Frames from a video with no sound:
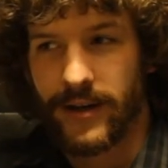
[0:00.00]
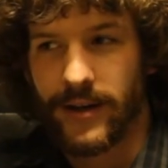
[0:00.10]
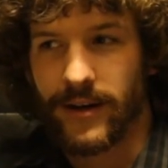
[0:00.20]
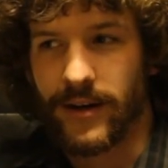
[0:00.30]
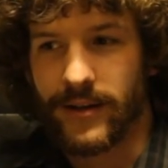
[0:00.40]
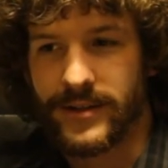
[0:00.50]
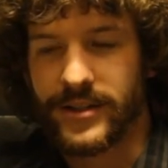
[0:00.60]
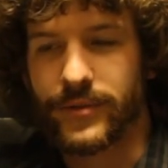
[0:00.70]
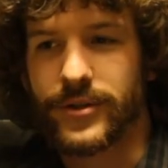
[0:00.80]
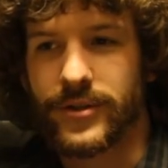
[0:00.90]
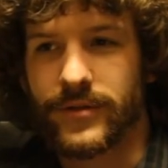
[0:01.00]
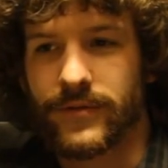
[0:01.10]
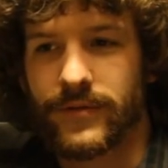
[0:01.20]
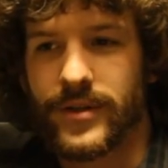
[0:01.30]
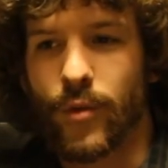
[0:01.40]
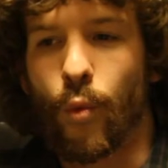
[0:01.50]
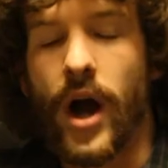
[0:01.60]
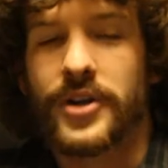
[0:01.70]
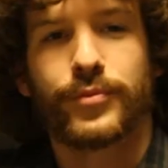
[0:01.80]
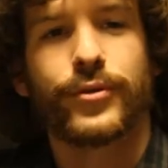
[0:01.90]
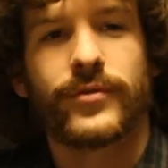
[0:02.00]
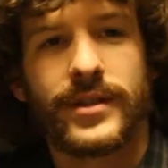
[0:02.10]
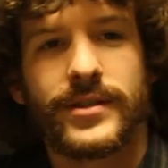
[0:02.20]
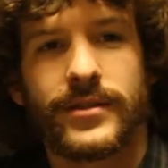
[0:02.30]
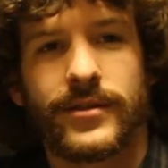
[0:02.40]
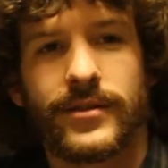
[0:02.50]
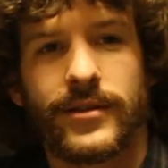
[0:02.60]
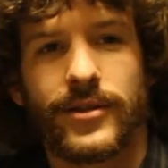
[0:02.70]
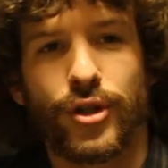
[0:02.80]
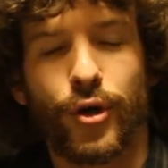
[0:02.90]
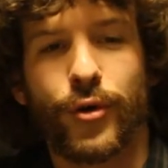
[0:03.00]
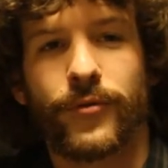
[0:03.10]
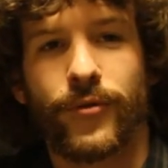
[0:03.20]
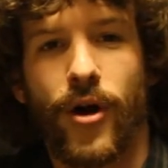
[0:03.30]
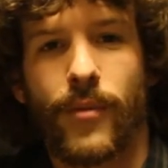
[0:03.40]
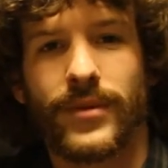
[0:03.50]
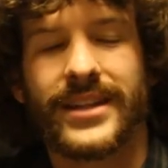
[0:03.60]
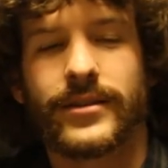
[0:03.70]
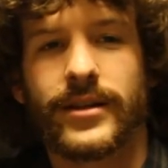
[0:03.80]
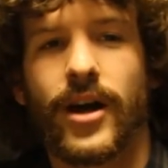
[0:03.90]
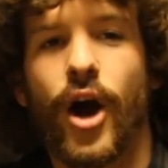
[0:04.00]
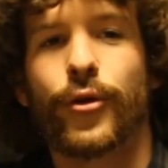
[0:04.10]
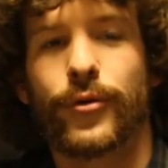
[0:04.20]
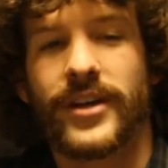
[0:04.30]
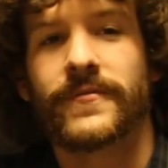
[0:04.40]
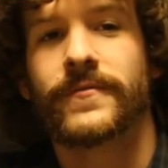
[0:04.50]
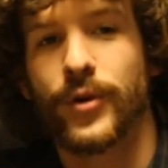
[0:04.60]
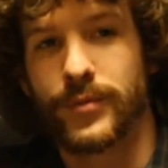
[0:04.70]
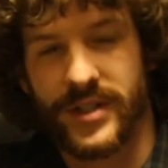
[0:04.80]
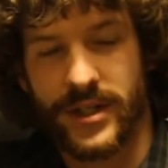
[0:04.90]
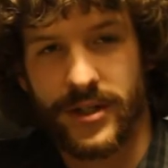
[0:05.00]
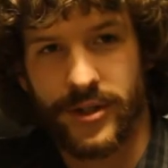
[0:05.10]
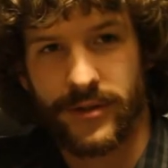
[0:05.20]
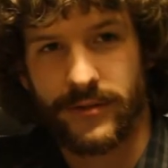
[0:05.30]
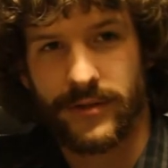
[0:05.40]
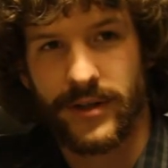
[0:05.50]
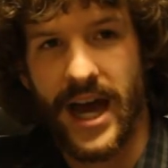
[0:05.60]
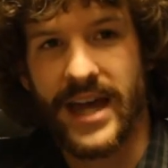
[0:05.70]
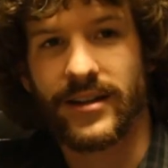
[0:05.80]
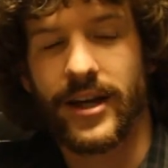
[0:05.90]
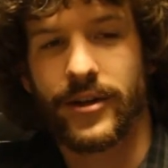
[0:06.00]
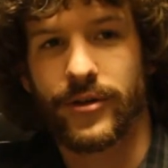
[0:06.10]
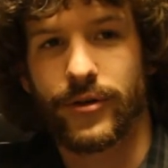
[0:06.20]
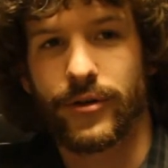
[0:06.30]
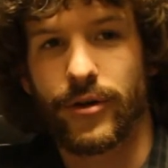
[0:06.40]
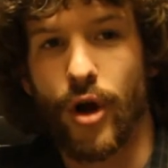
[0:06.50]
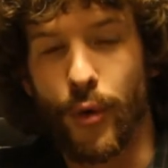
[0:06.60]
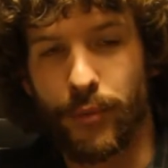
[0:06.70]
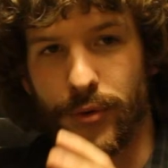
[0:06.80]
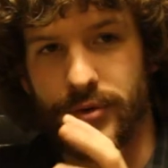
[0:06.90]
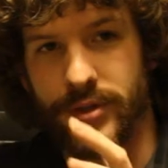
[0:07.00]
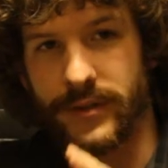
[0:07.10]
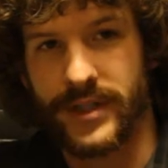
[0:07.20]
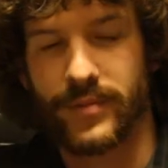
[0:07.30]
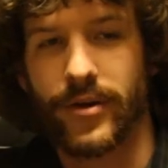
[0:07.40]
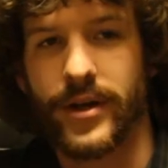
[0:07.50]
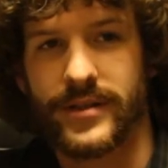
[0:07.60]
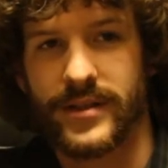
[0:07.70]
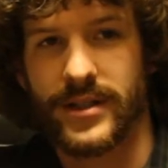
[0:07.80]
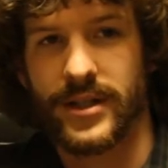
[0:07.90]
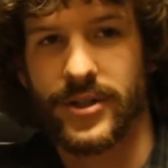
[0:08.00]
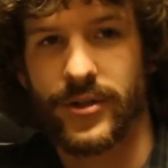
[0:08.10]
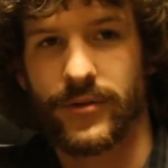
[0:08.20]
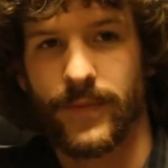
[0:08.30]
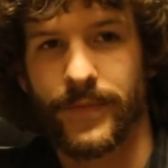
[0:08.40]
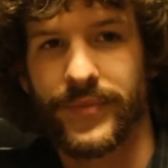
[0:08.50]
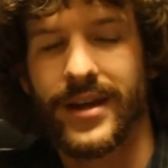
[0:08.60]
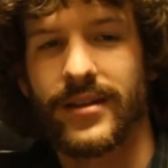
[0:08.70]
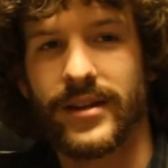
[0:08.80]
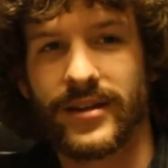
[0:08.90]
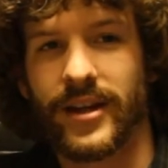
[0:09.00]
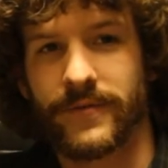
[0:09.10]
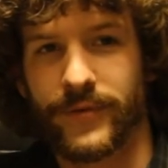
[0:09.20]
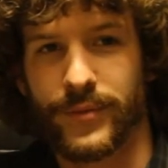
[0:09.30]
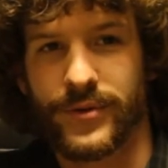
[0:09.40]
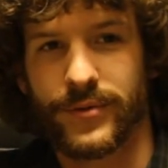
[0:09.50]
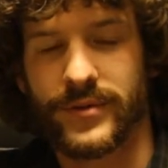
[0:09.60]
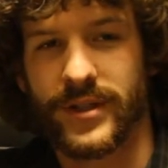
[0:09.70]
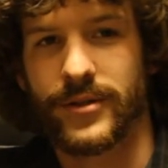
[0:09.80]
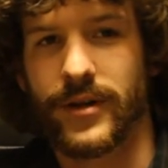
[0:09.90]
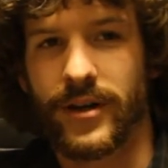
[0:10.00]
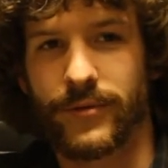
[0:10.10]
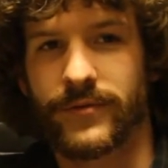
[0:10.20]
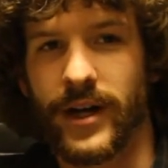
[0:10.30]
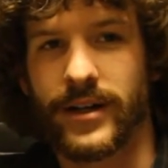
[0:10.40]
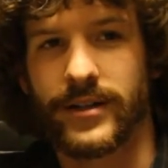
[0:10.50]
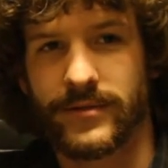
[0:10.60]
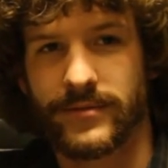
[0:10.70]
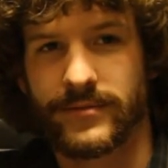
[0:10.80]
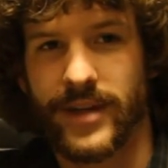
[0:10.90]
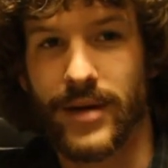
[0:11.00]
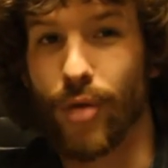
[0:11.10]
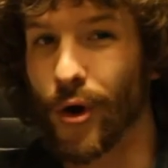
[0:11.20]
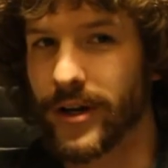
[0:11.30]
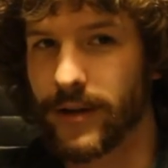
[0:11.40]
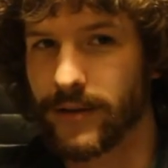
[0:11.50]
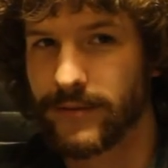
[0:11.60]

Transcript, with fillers: Uh, see what you can watch movies, learn from, let the other, let films teach you, and let your own personal experiences teach you. Then let film school tell you how to refine it and market it.